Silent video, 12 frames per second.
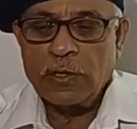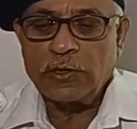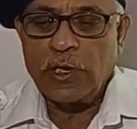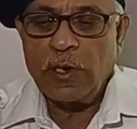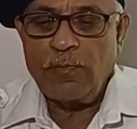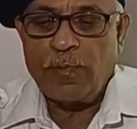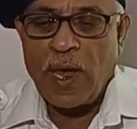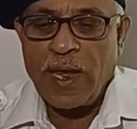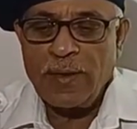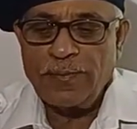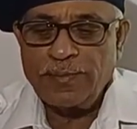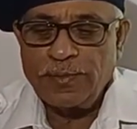steam
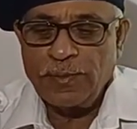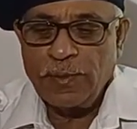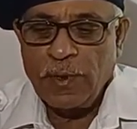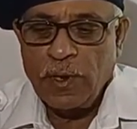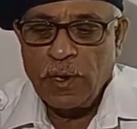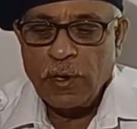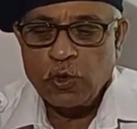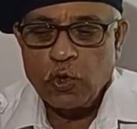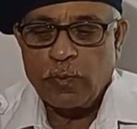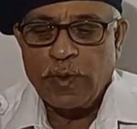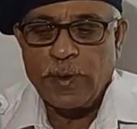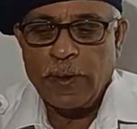pipe
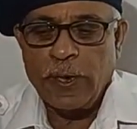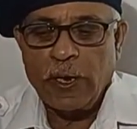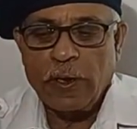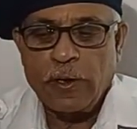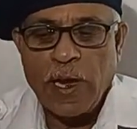should be